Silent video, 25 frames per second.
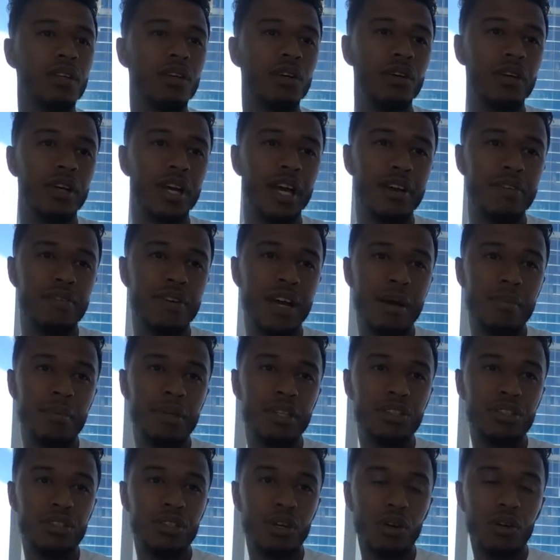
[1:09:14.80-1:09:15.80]
Okay,
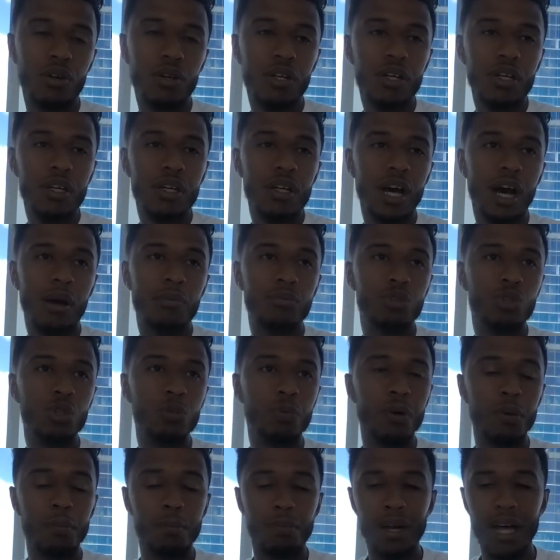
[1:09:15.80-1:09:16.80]
family. So I'm
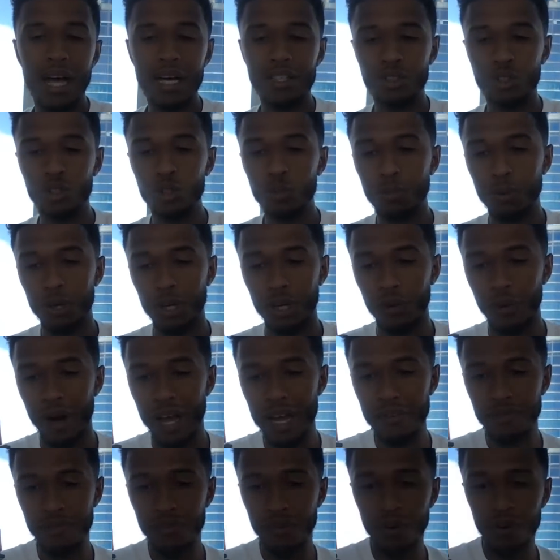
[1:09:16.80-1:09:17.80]
super blessed, super
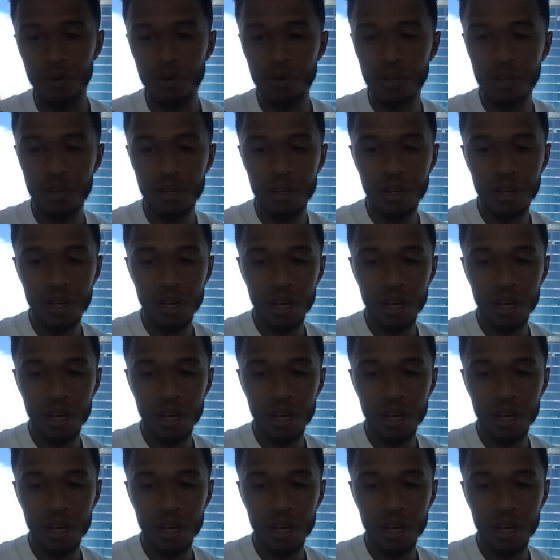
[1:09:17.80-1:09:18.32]
grateful.